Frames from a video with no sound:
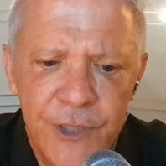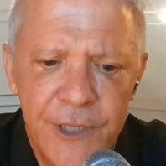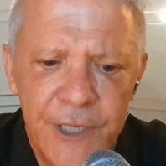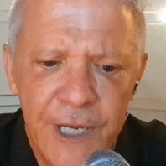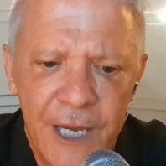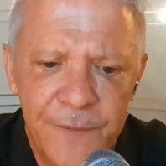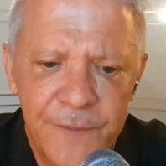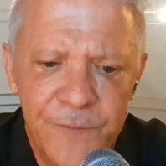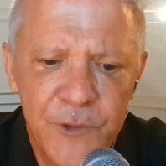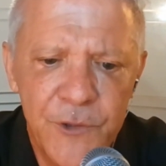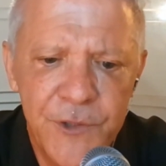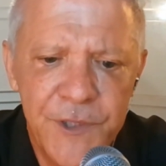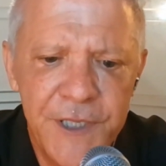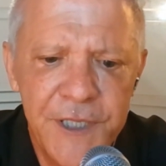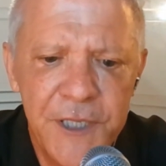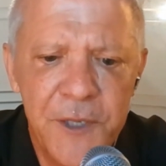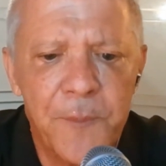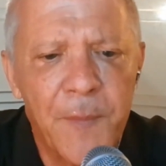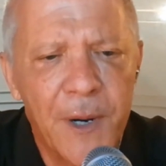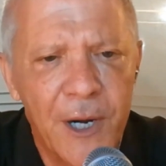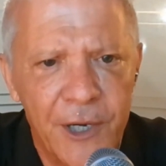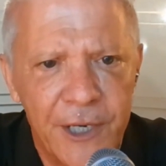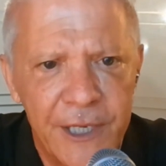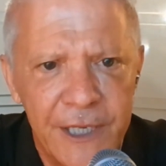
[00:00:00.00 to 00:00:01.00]
have you seen the
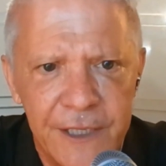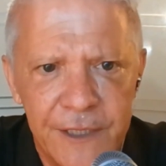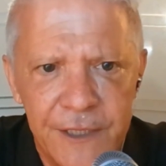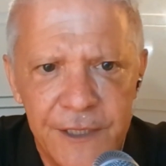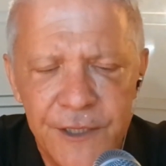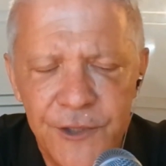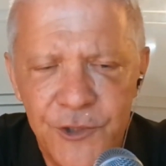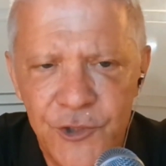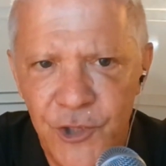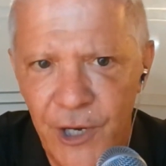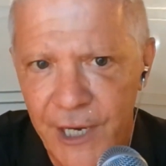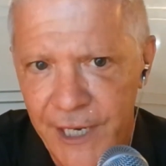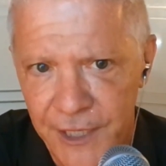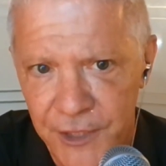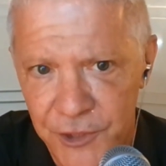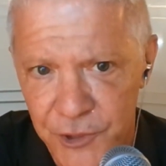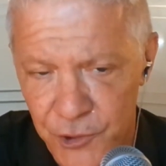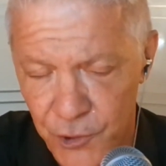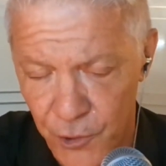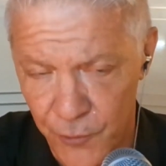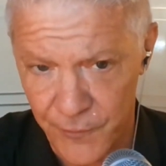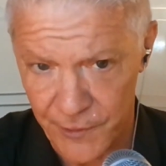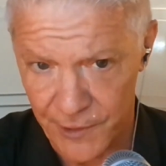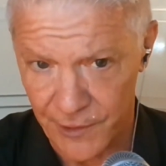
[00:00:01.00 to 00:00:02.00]
market
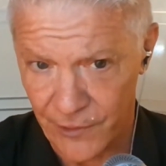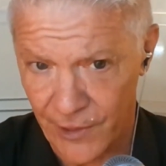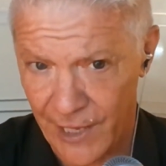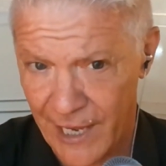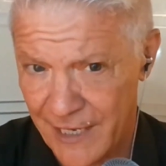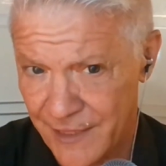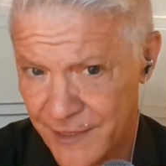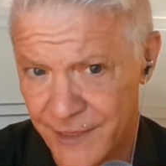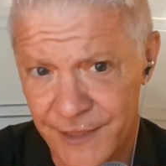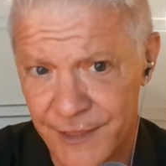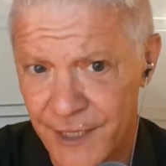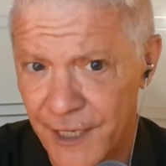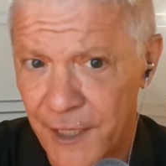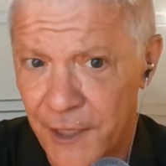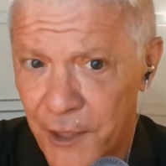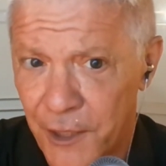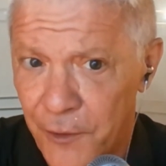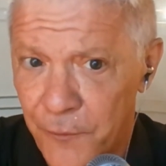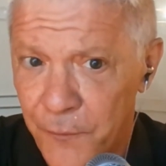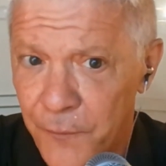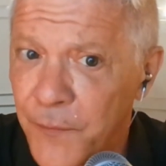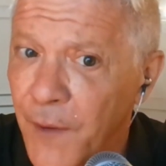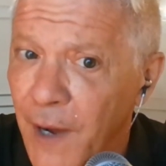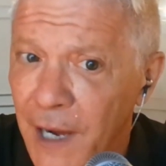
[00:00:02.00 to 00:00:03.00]
change over the last,
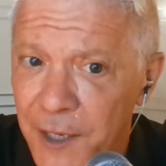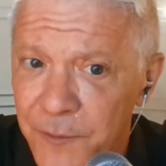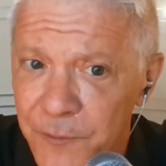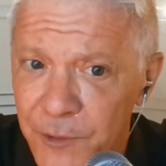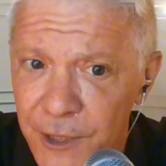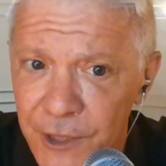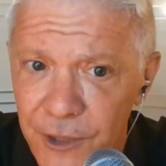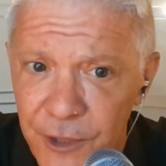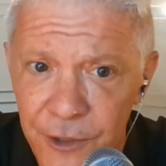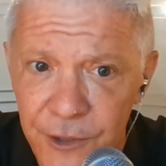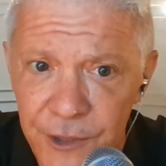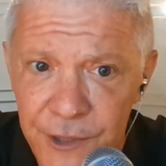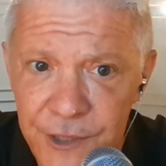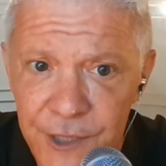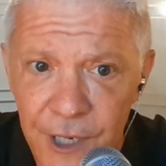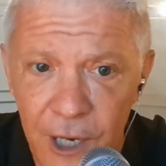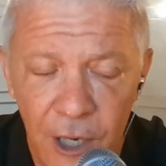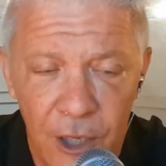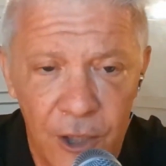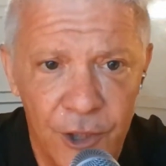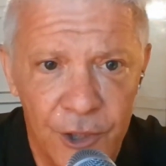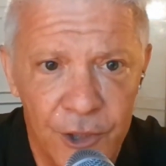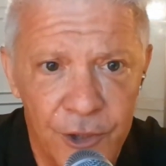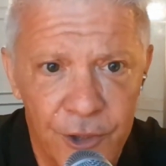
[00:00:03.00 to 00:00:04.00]
say, 5 years?
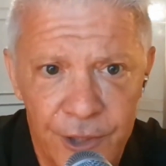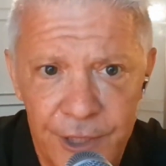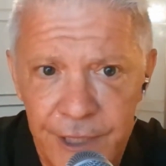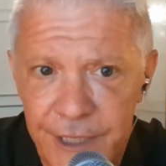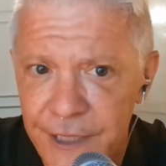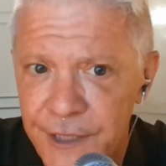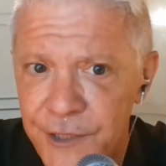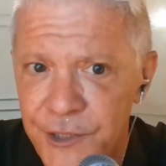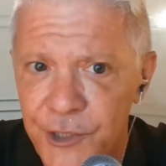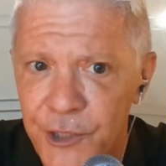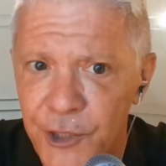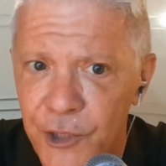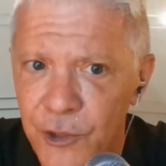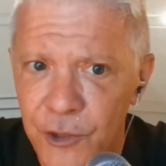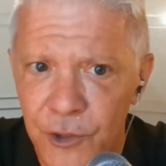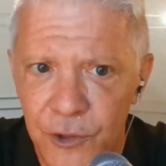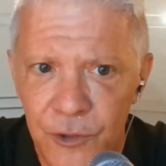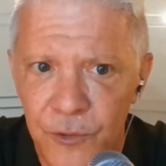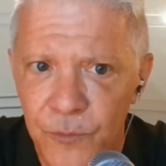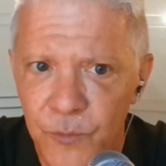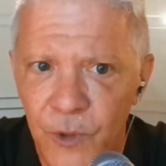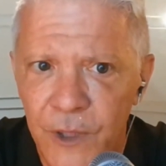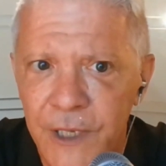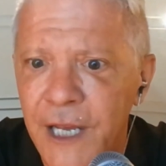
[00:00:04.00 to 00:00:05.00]
Harder,
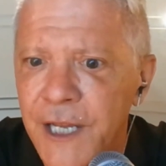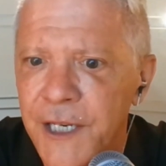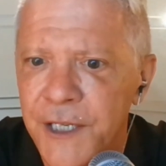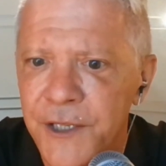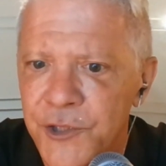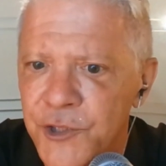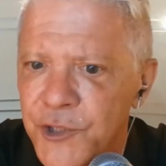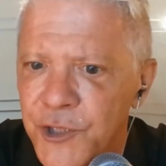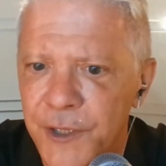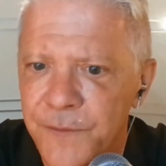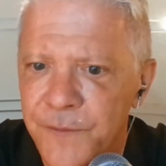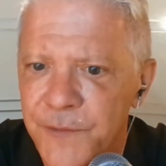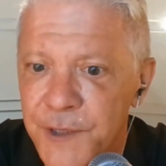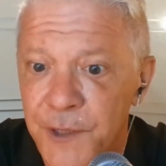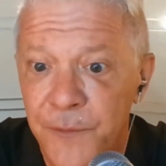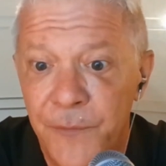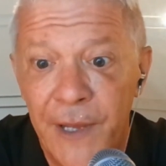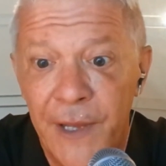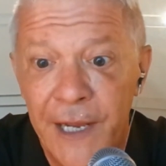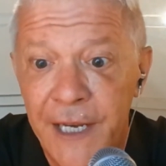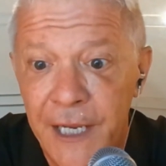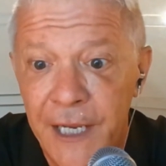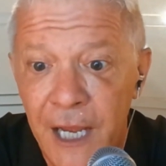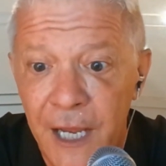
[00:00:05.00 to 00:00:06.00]
easier? What kind of shifts, if
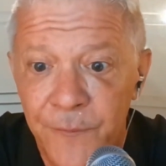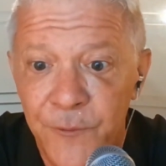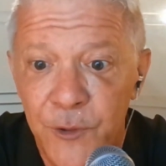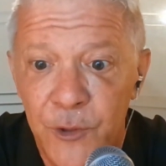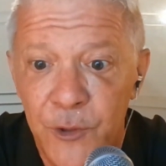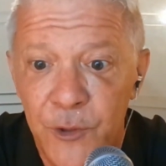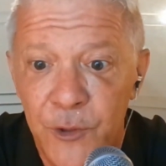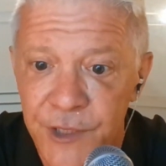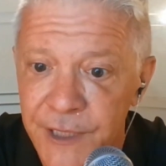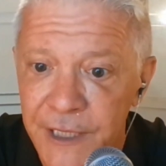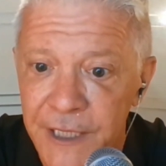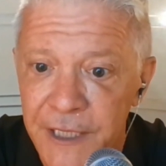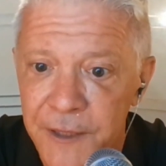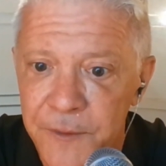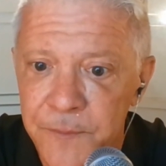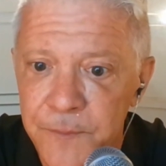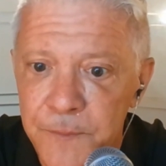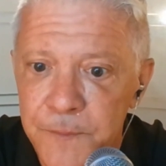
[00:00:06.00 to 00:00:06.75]
any, have you seen?